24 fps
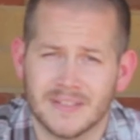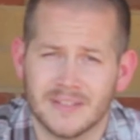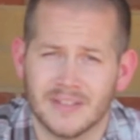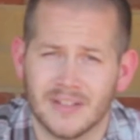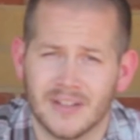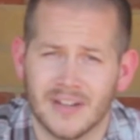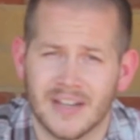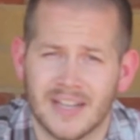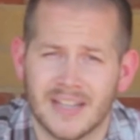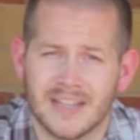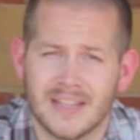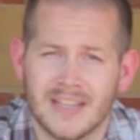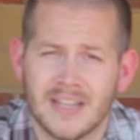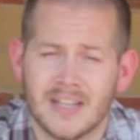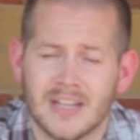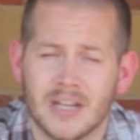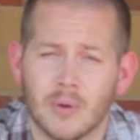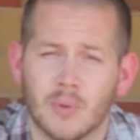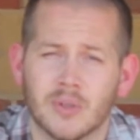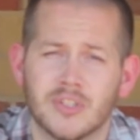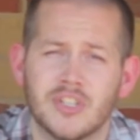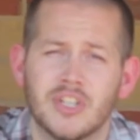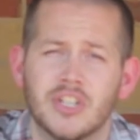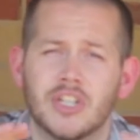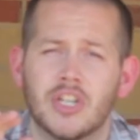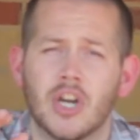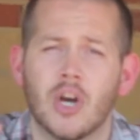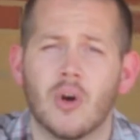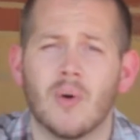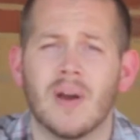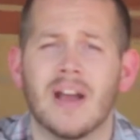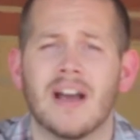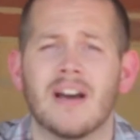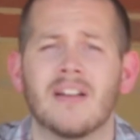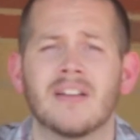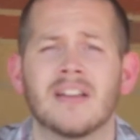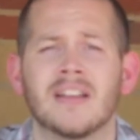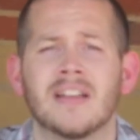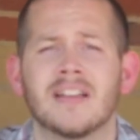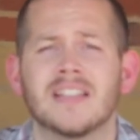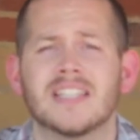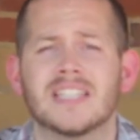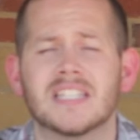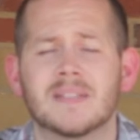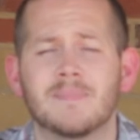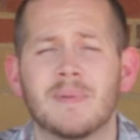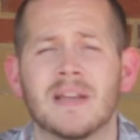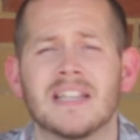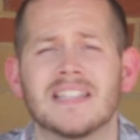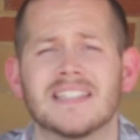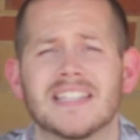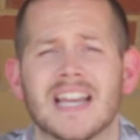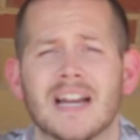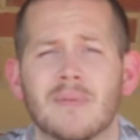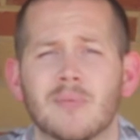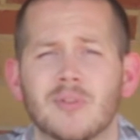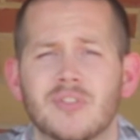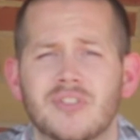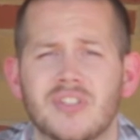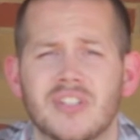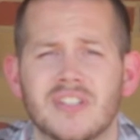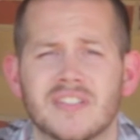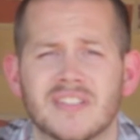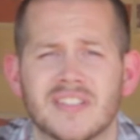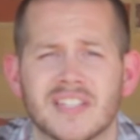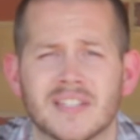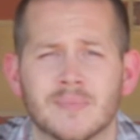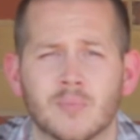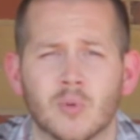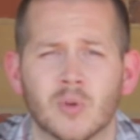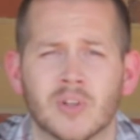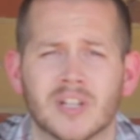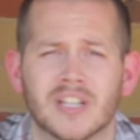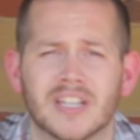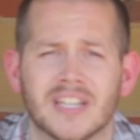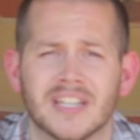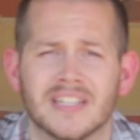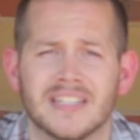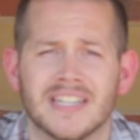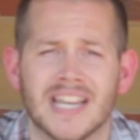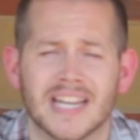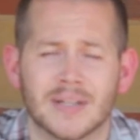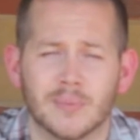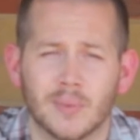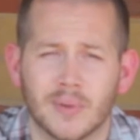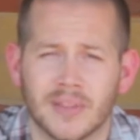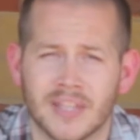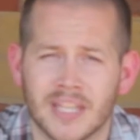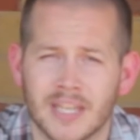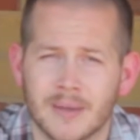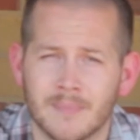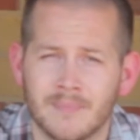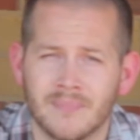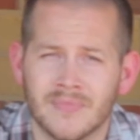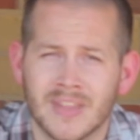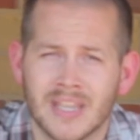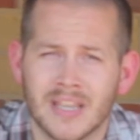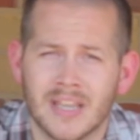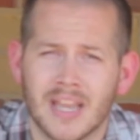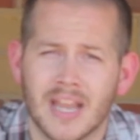All right? I want you to go out, spend time with Jesus this morning, connect with Him,